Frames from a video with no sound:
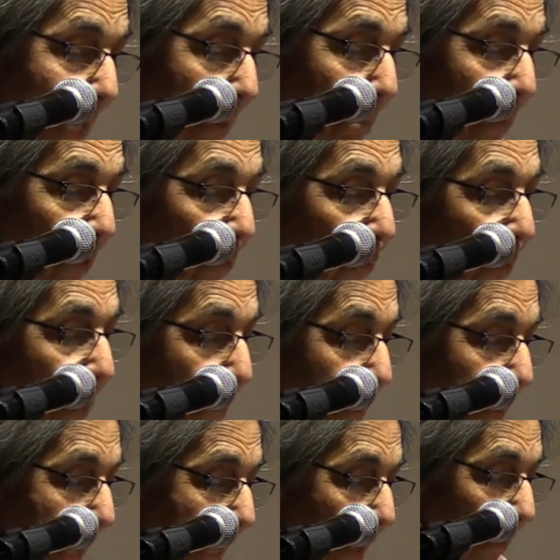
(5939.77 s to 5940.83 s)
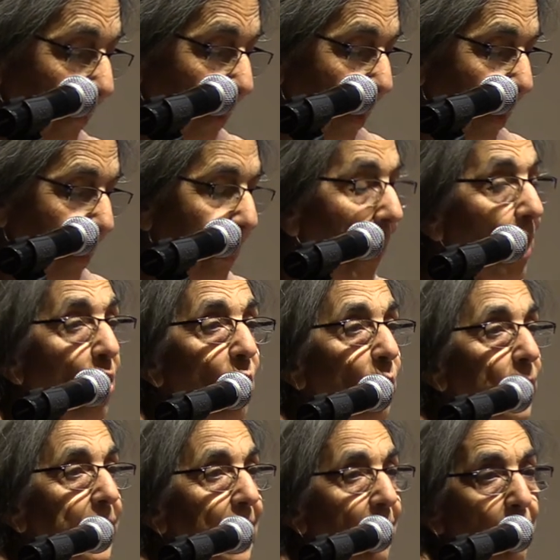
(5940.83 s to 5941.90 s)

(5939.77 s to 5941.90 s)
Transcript: had been ripped out, not only